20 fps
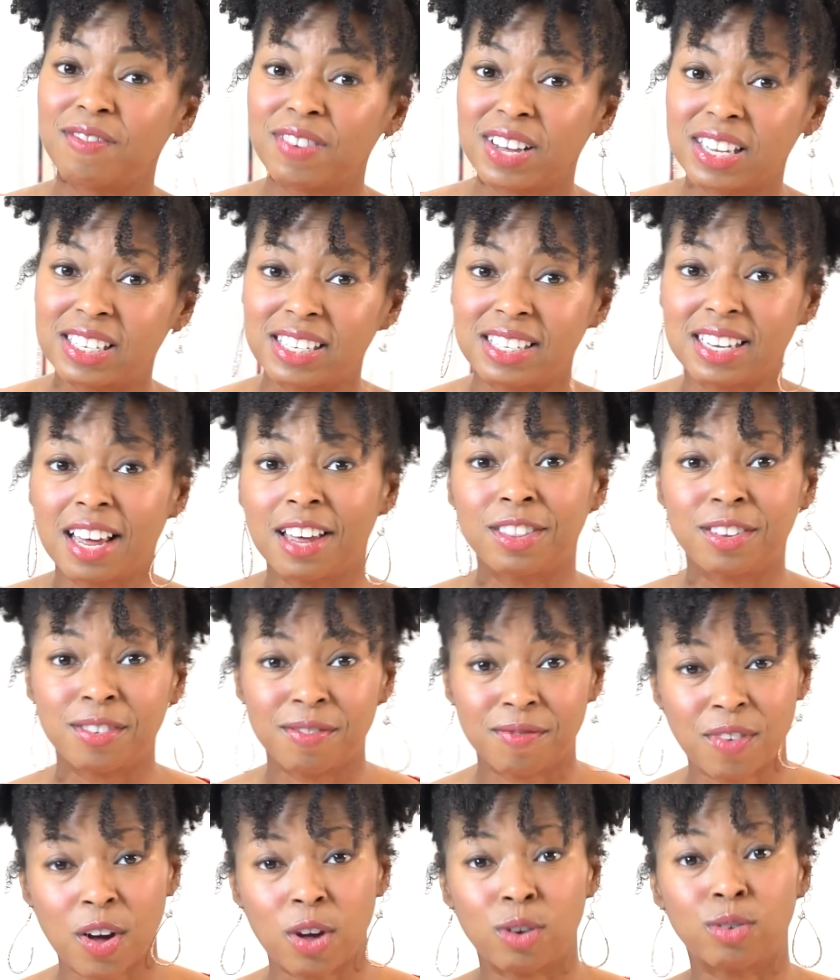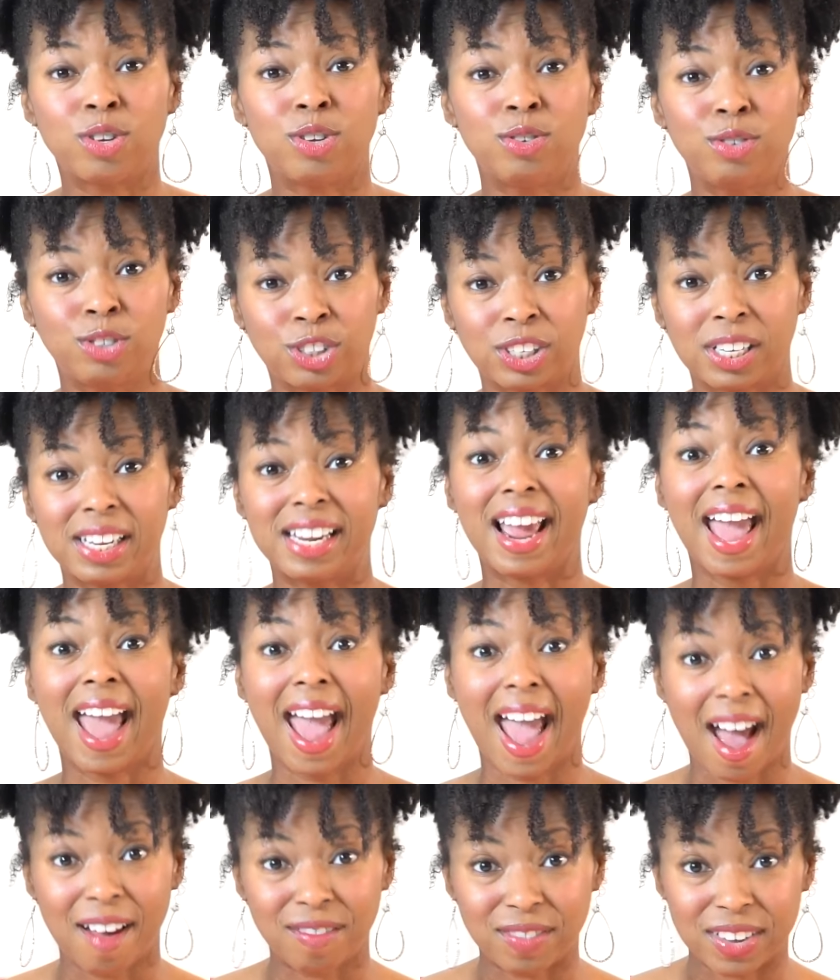of us Southern folk usually
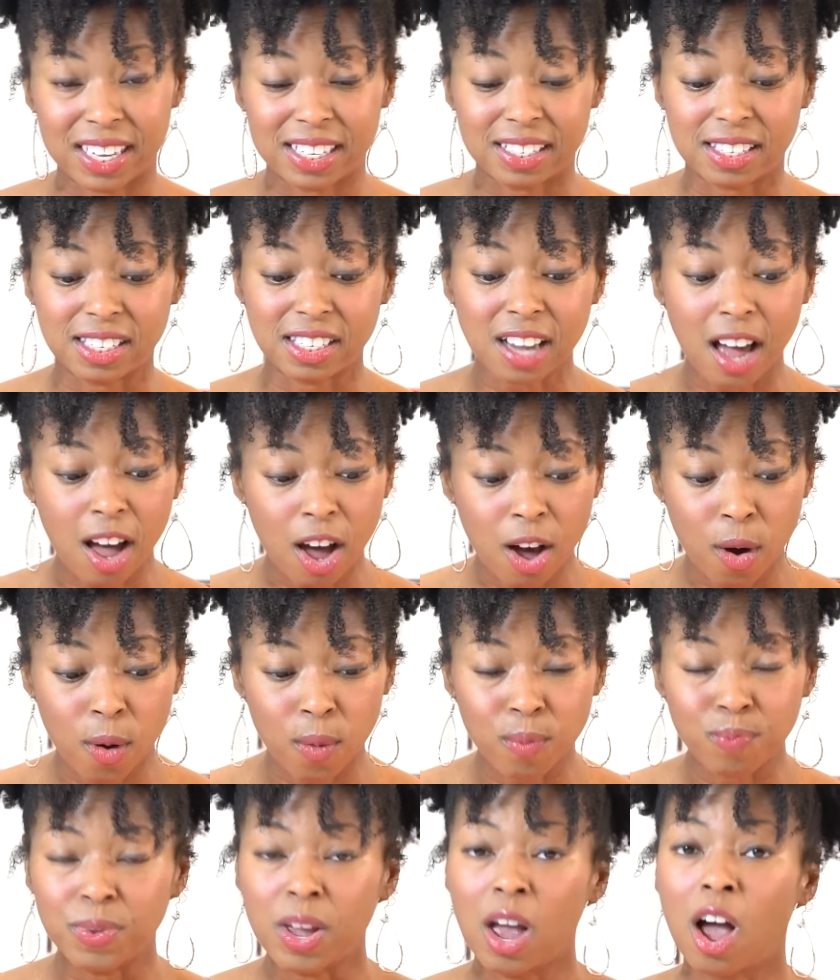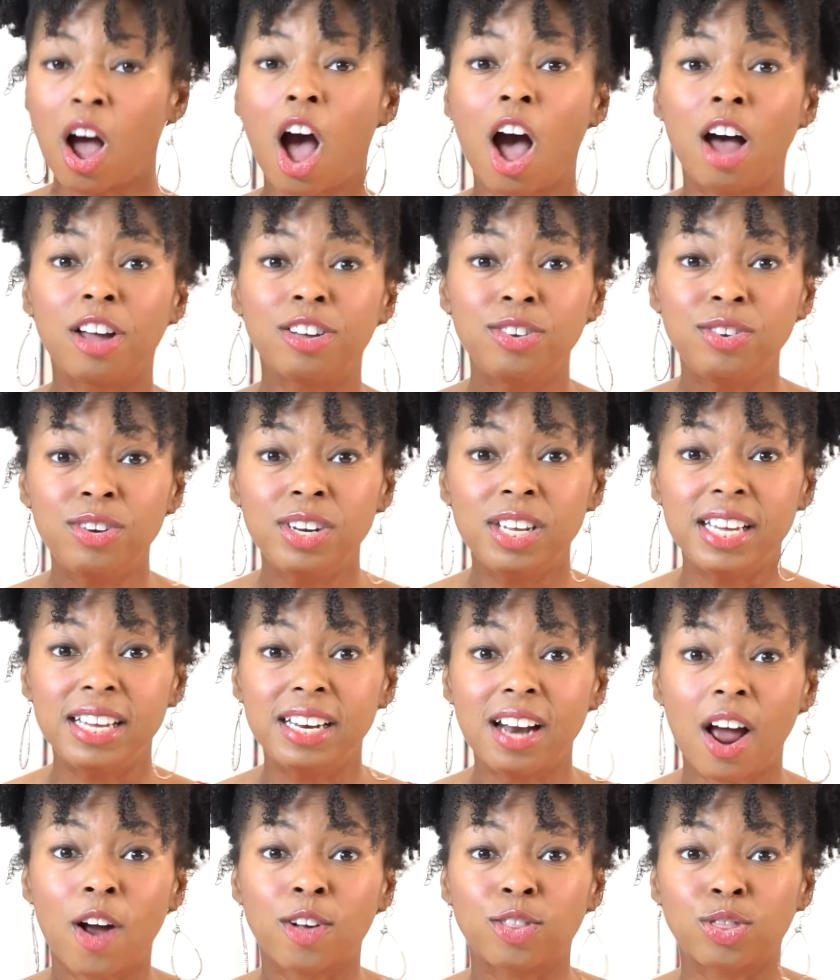have it. So all you
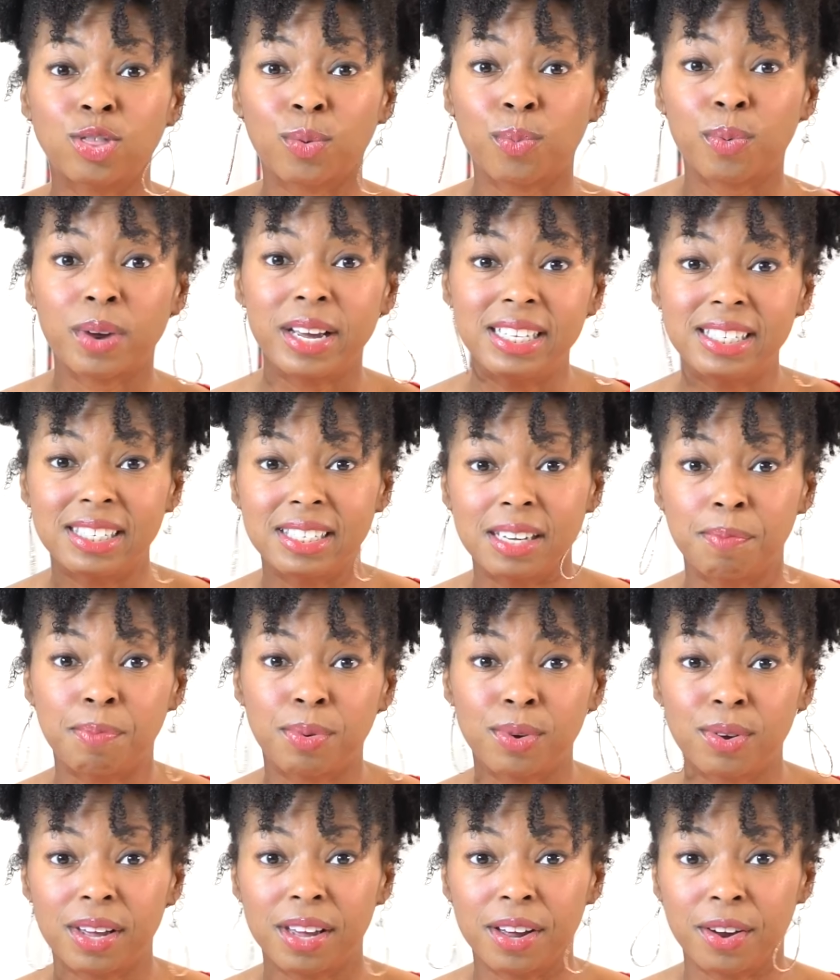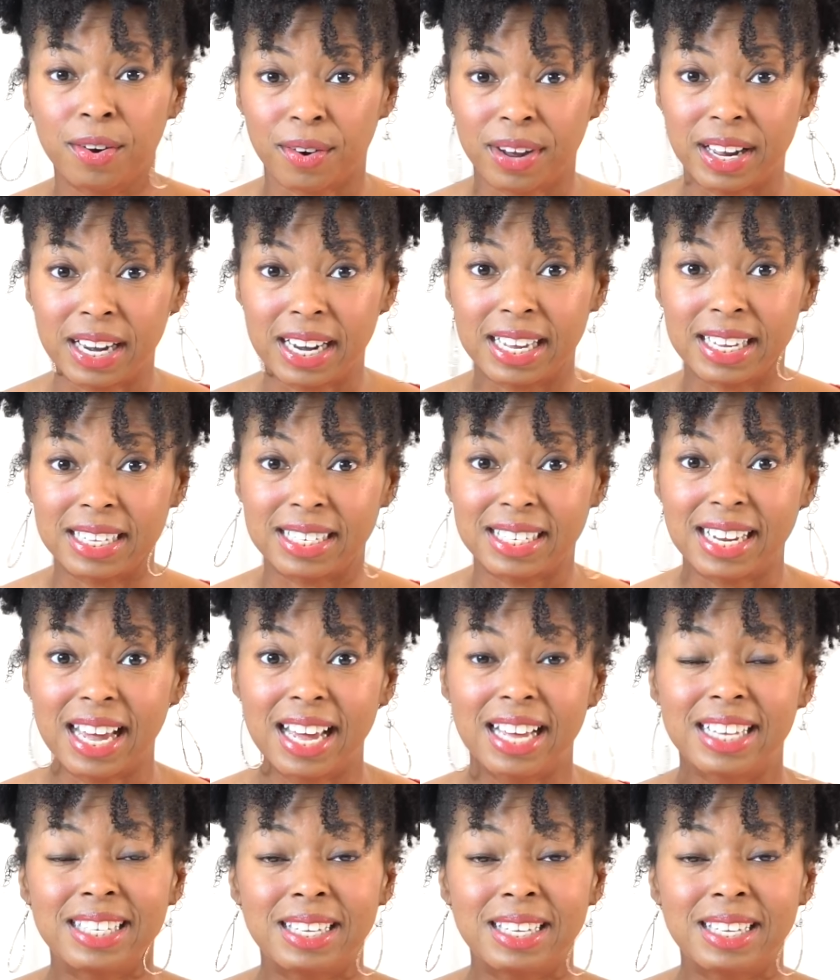need are 3 simple ingredients